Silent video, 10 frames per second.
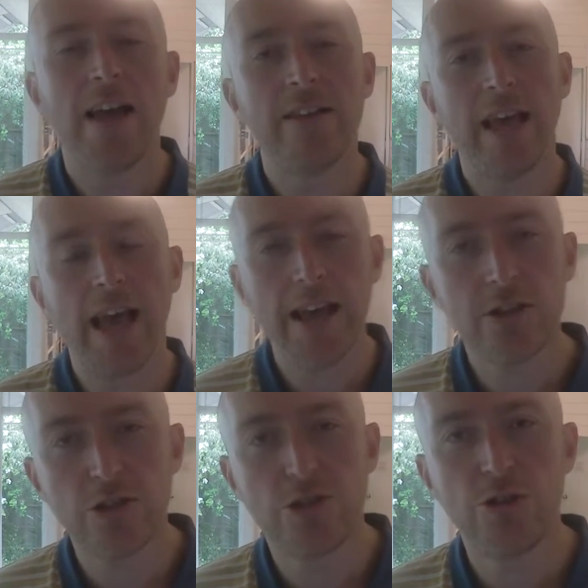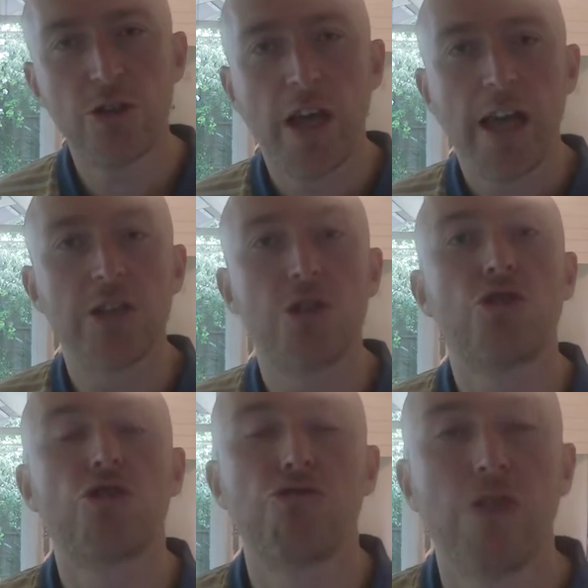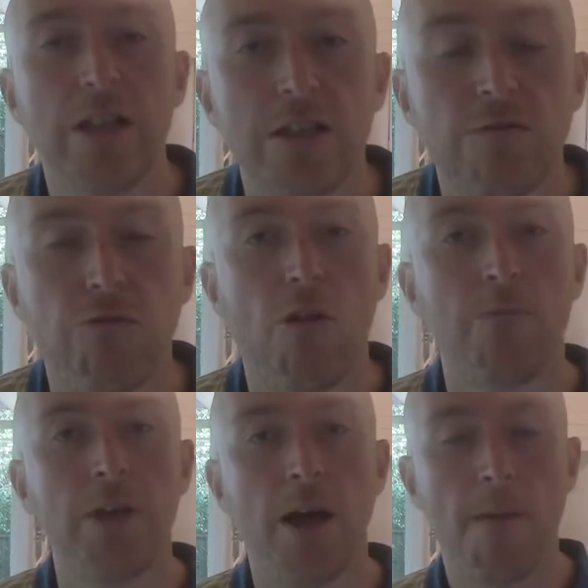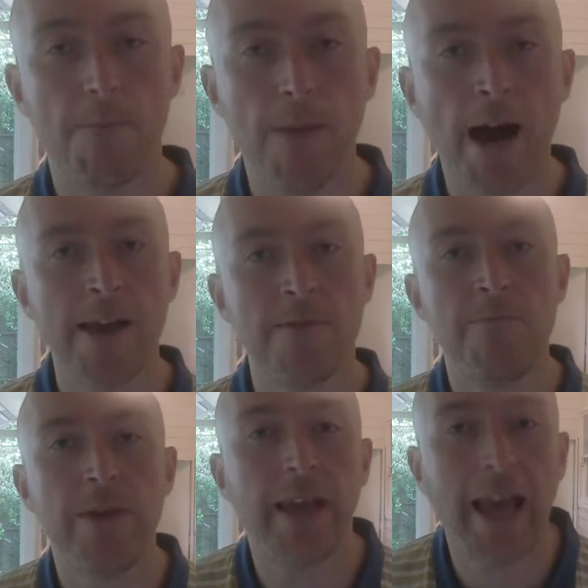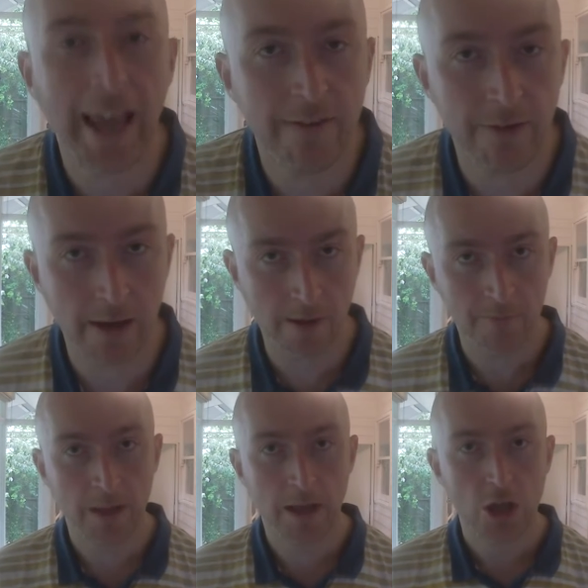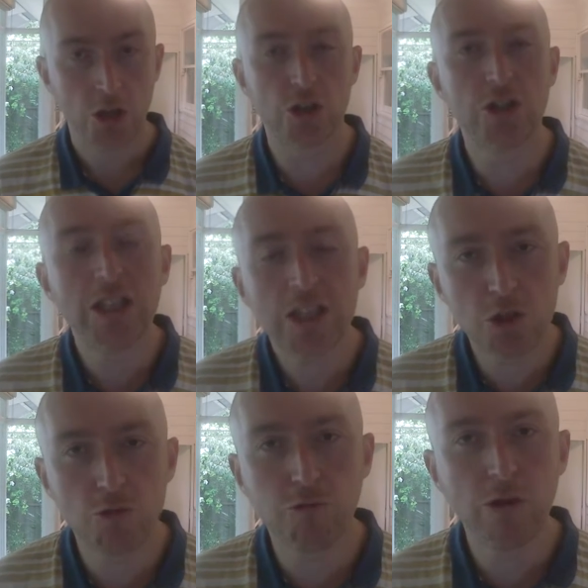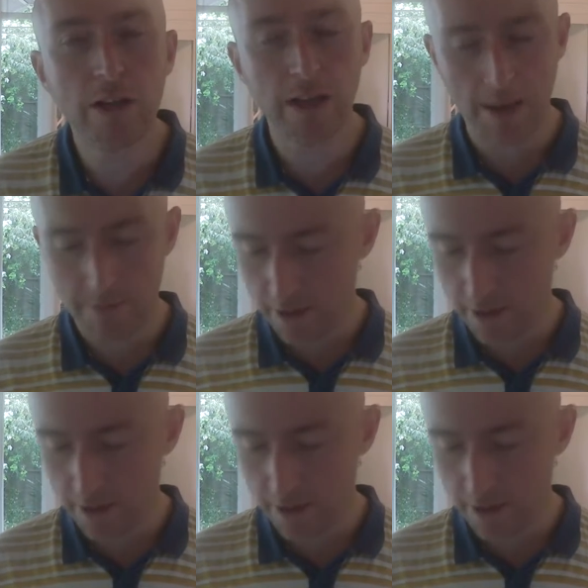and the attitude has transformed my behavior. So this is really, I